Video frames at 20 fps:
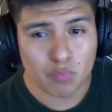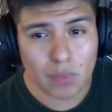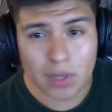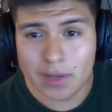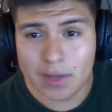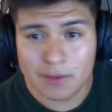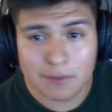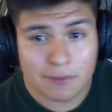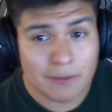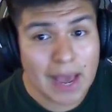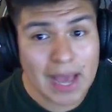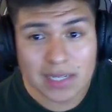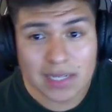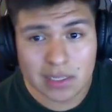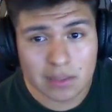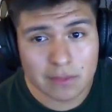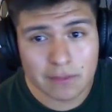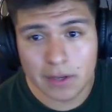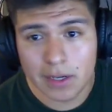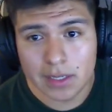Fast
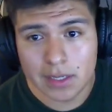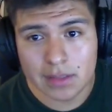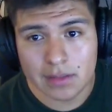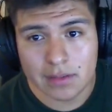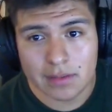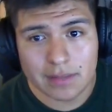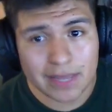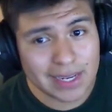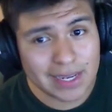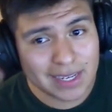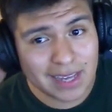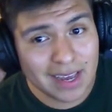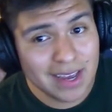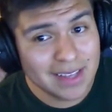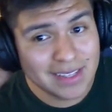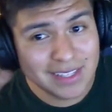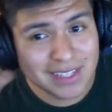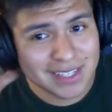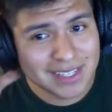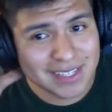as fuck.
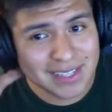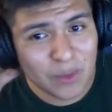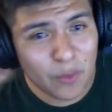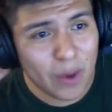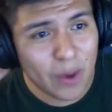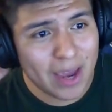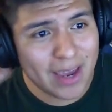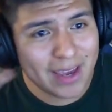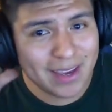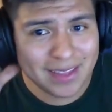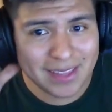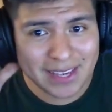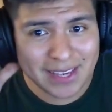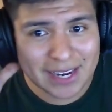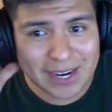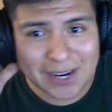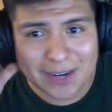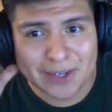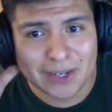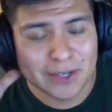Like just the way the
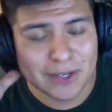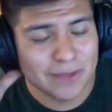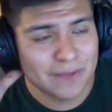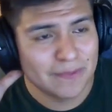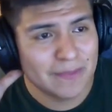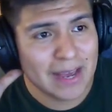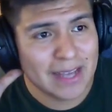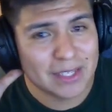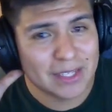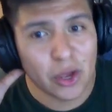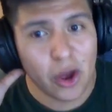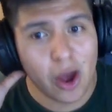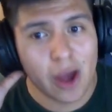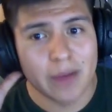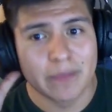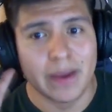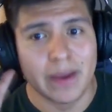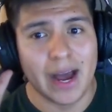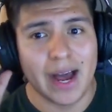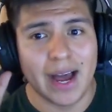year has
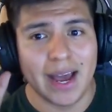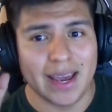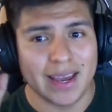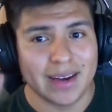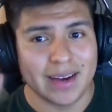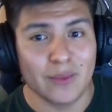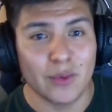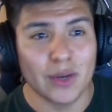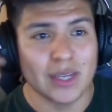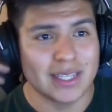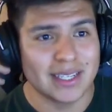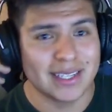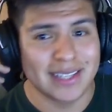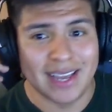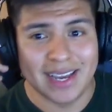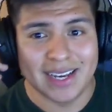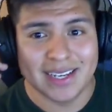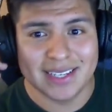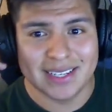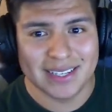gone by and what's
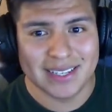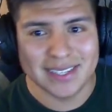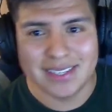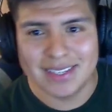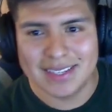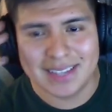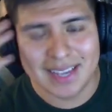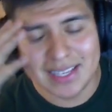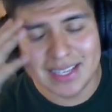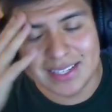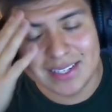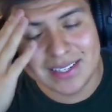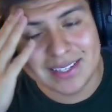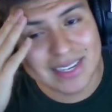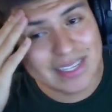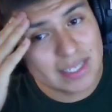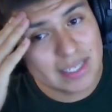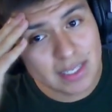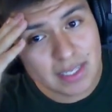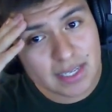next, and it's
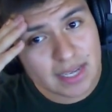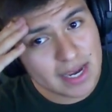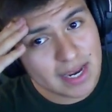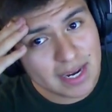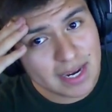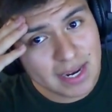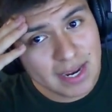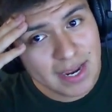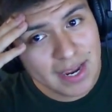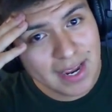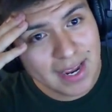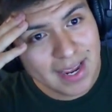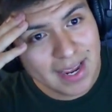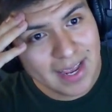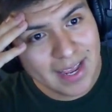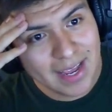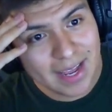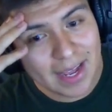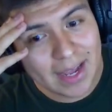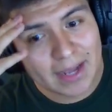insane.
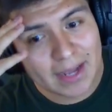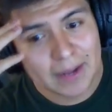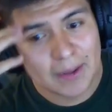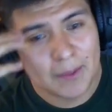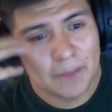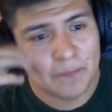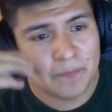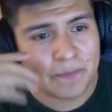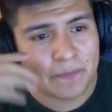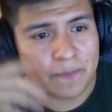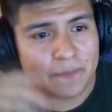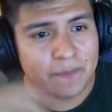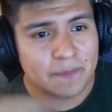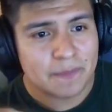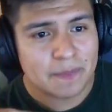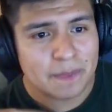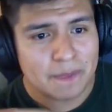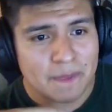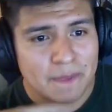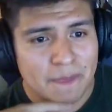Um,
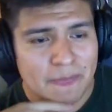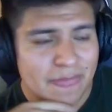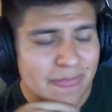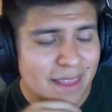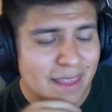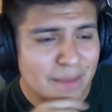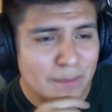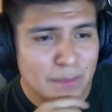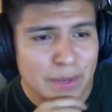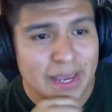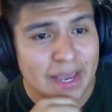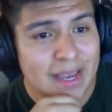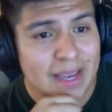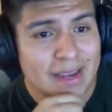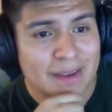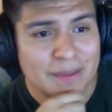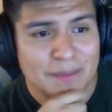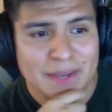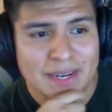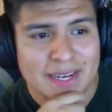but
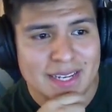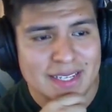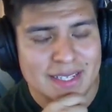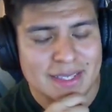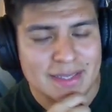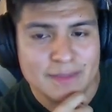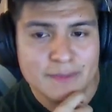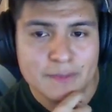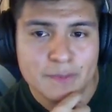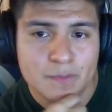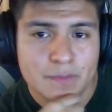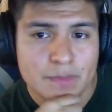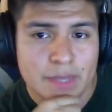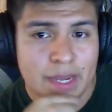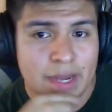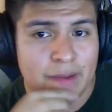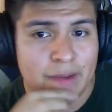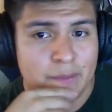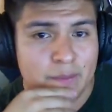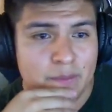yeah, I mean
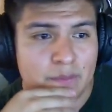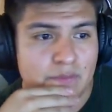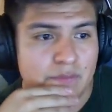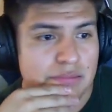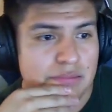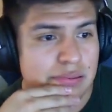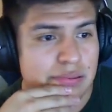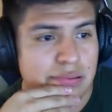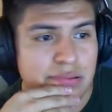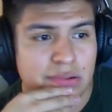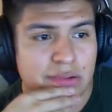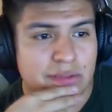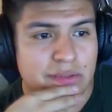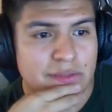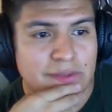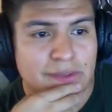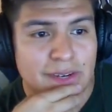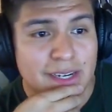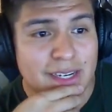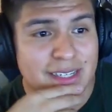uh,
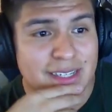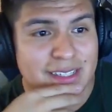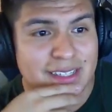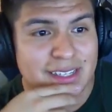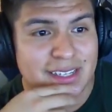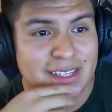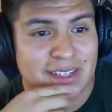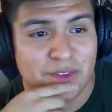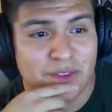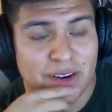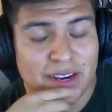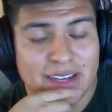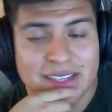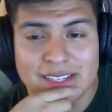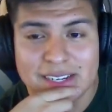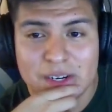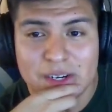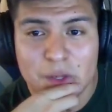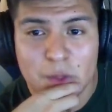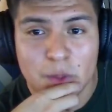fuck, it's crazy
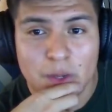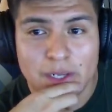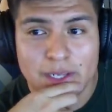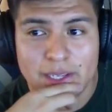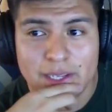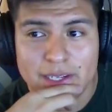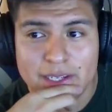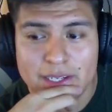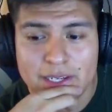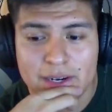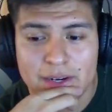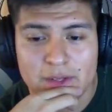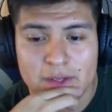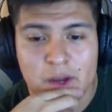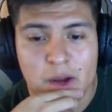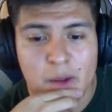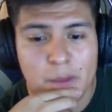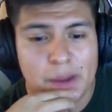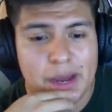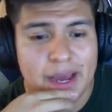how quickly this year has
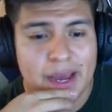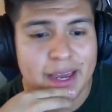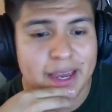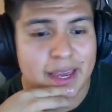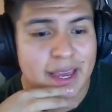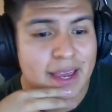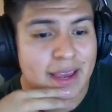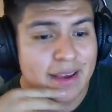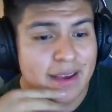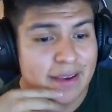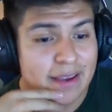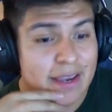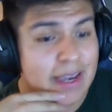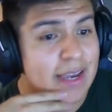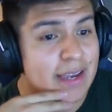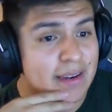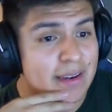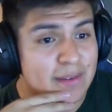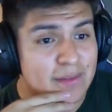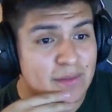gone by,
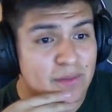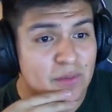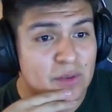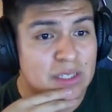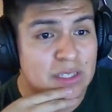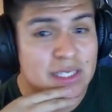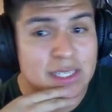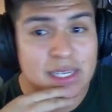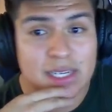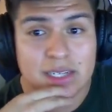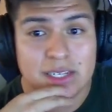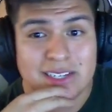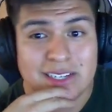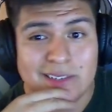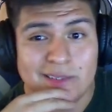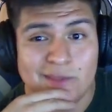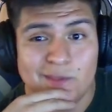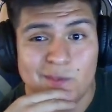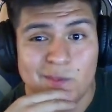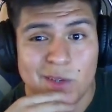and what's next.
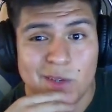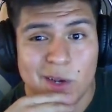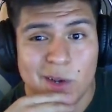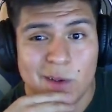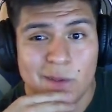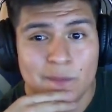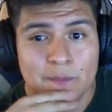So